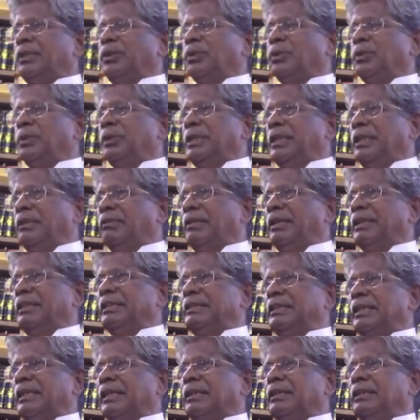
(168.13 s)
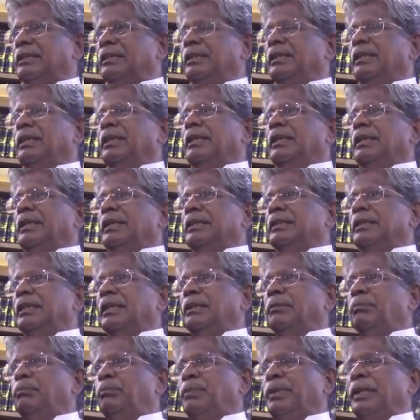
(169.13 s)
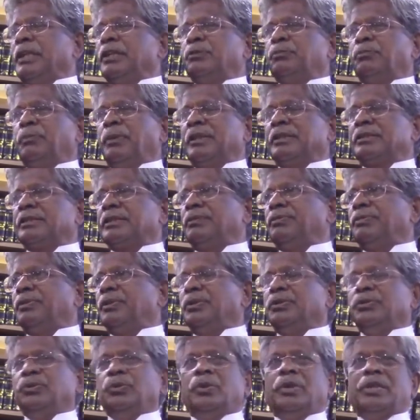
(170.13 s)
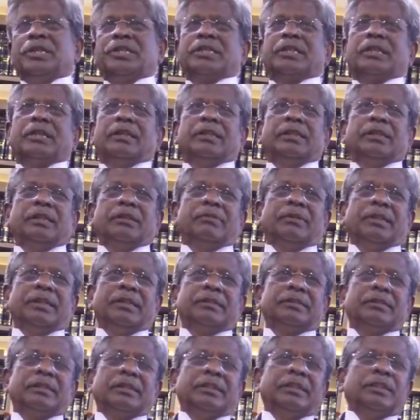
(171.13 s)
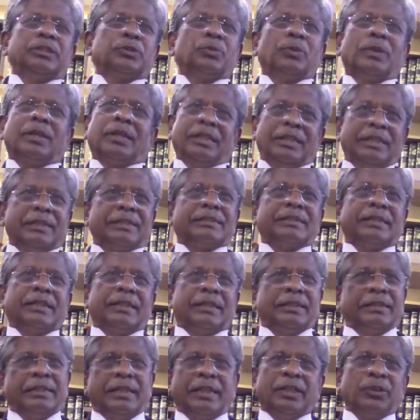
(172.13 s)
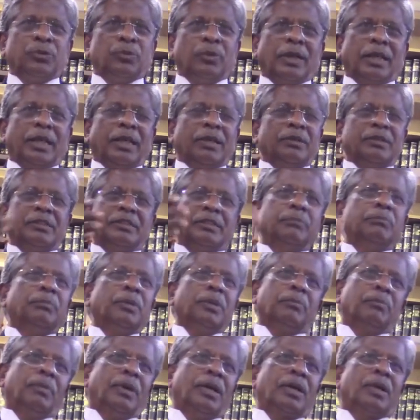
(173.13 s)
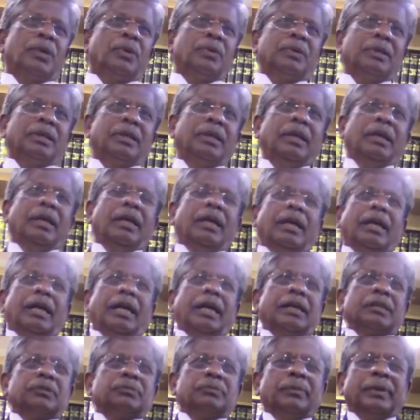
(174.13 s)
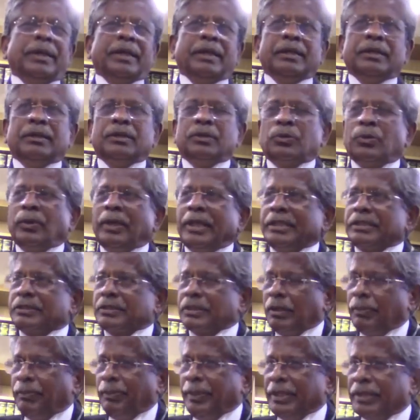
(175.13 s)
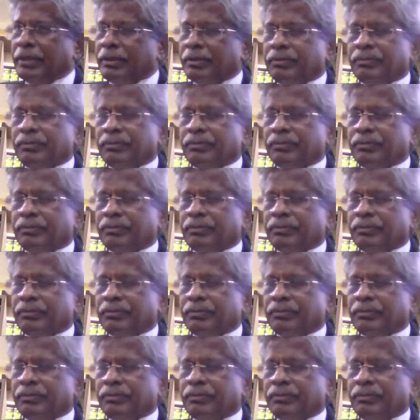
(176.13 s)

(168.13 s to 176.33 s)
to the Evidence Act, the principles of judicial evidence. This is what he has stated. That is what I was simply borrowed as my today's topic.